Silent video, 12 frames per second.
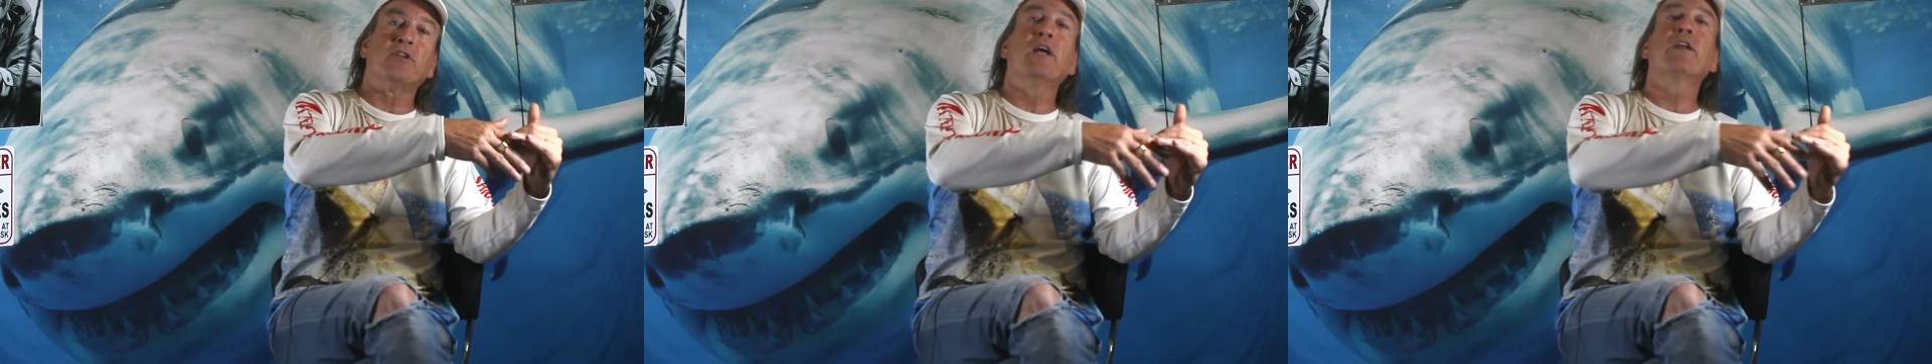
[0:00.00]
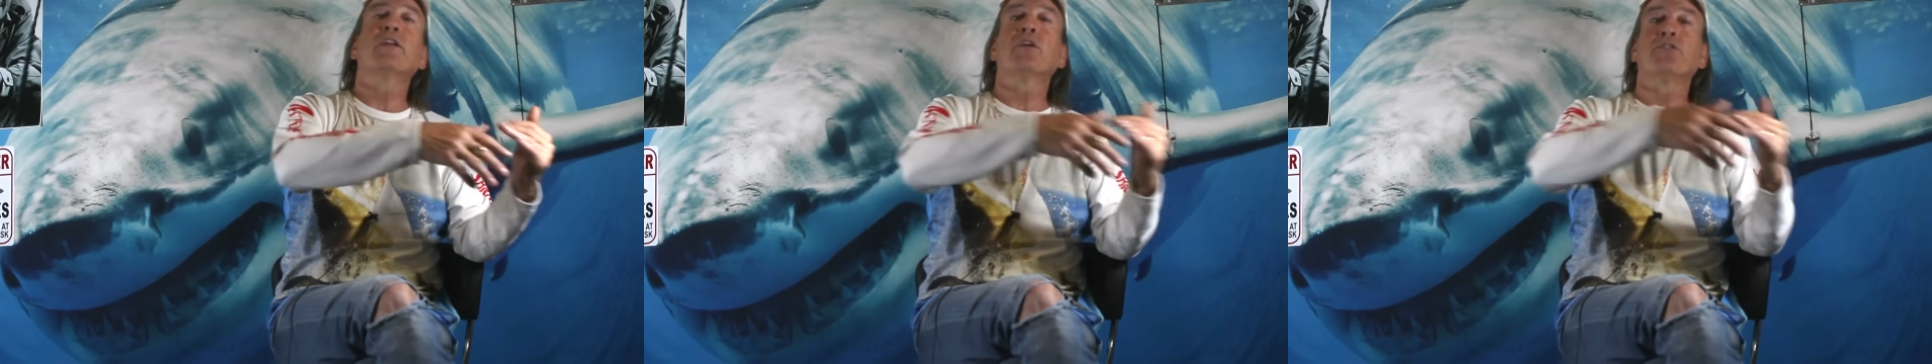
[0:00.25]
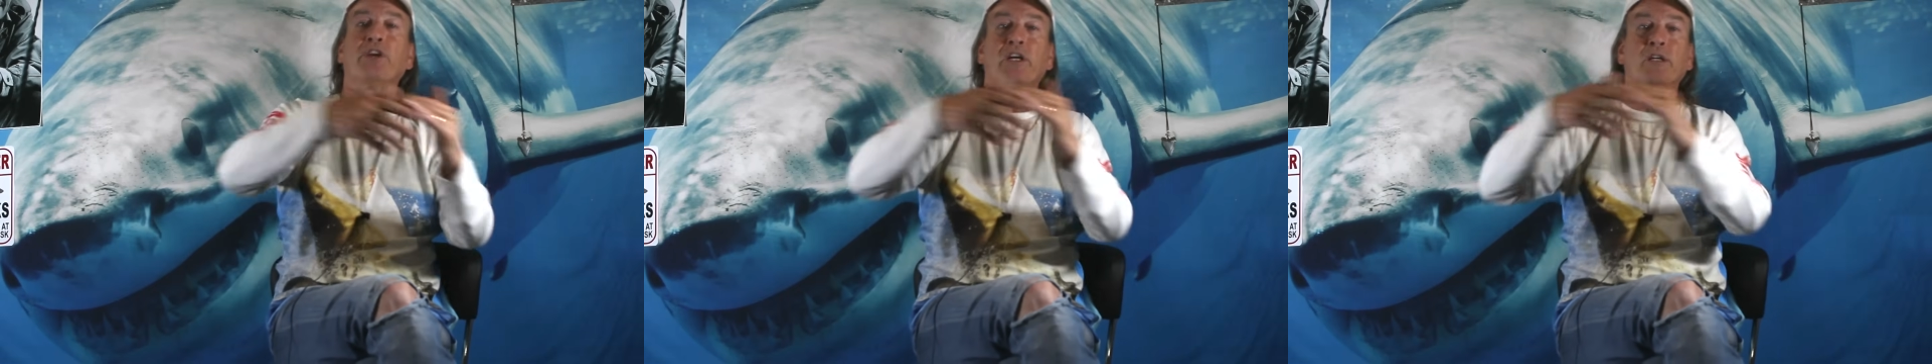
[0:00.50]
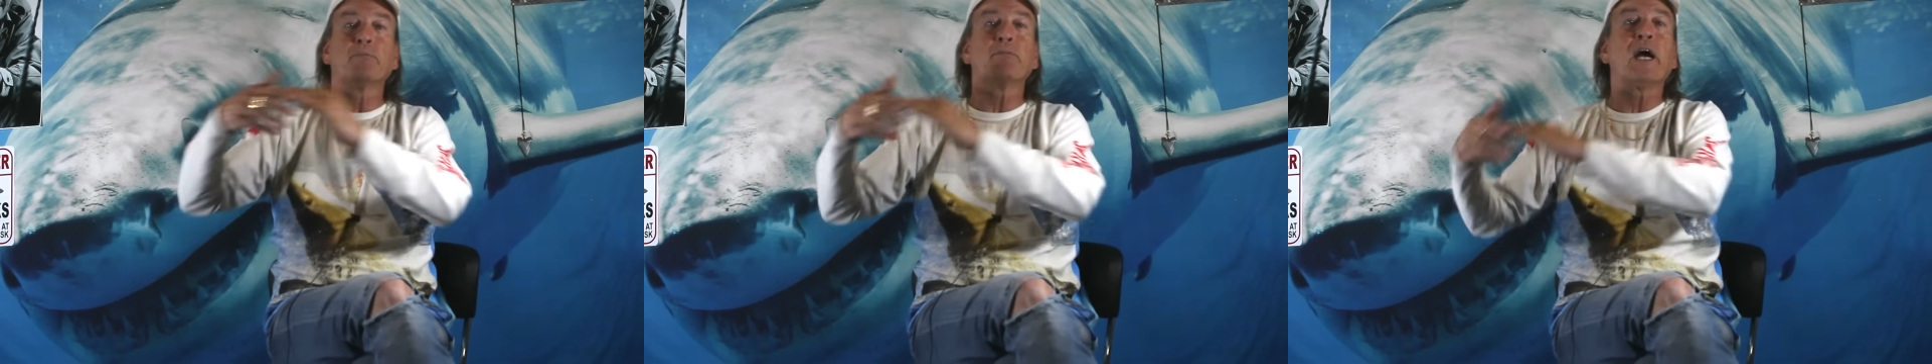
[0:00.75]
and they'll
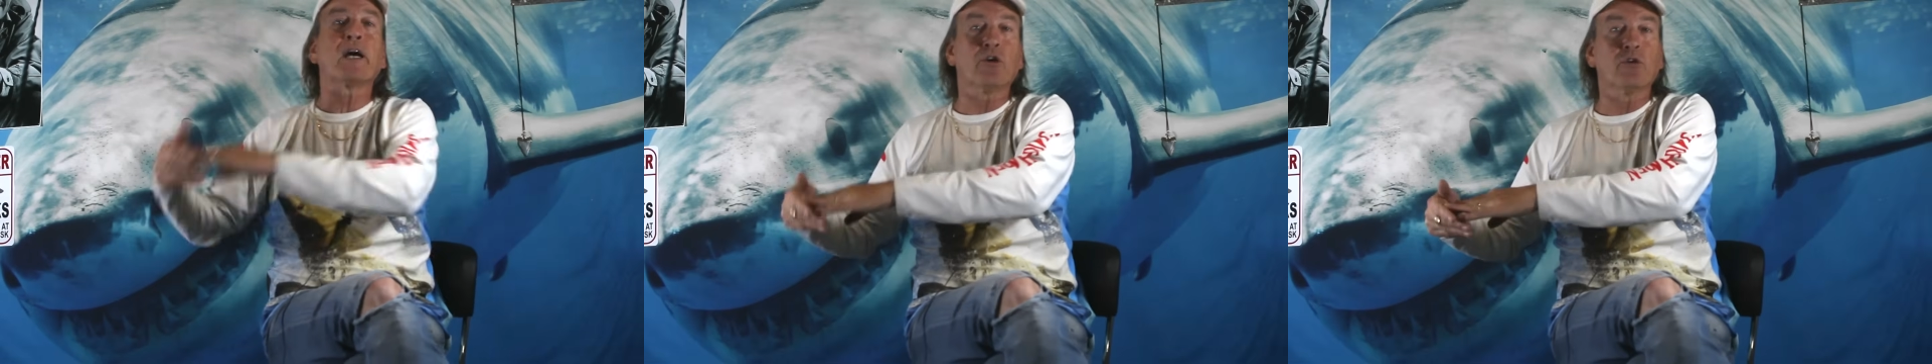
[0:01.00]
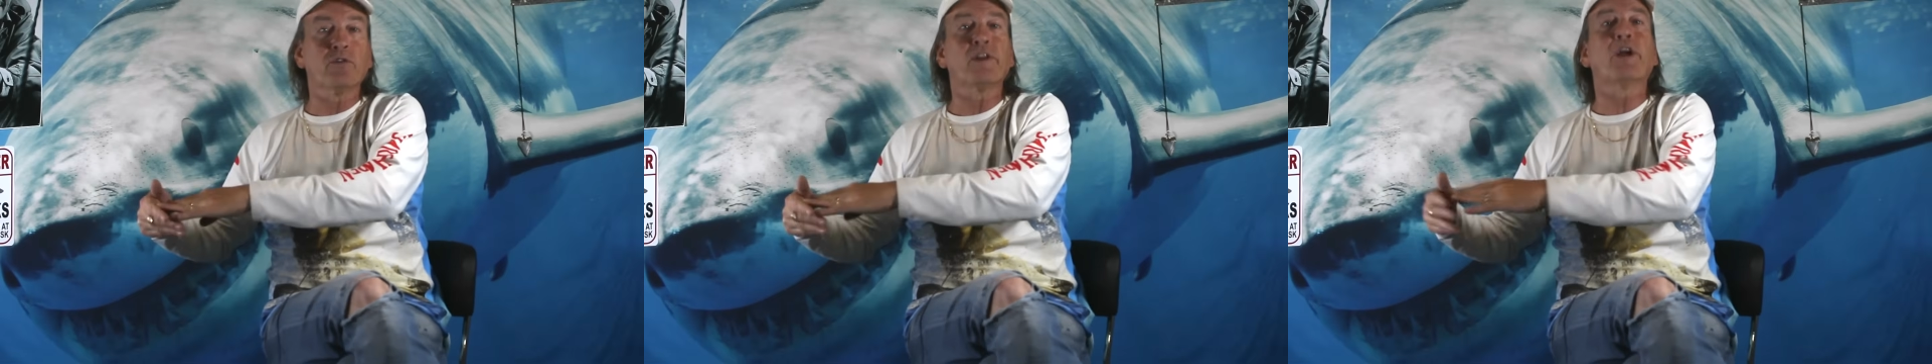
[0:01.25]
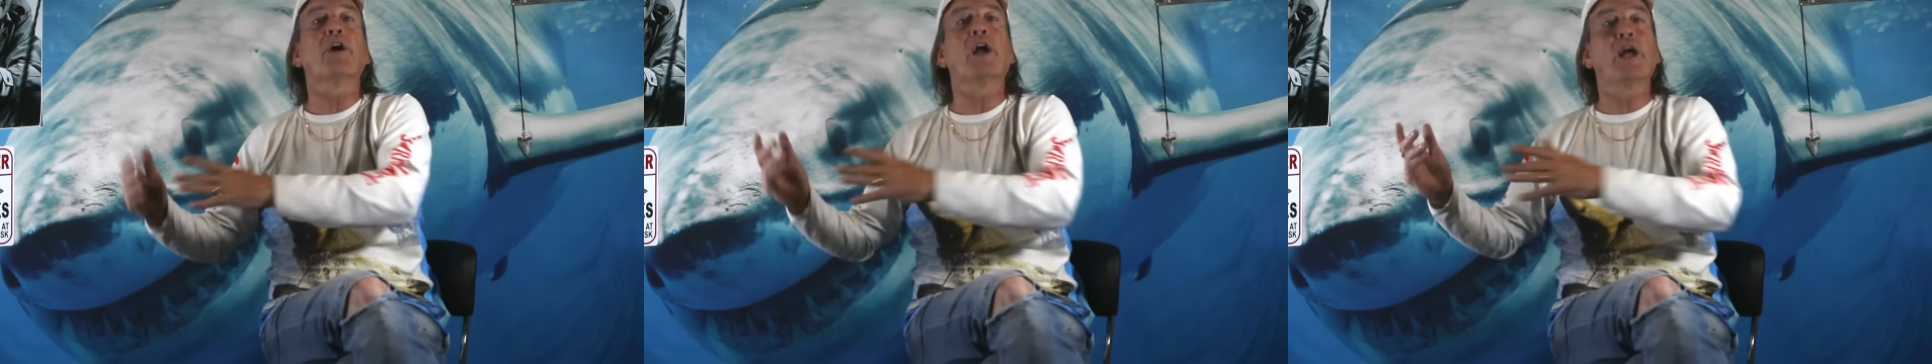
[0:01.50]
take them back over there.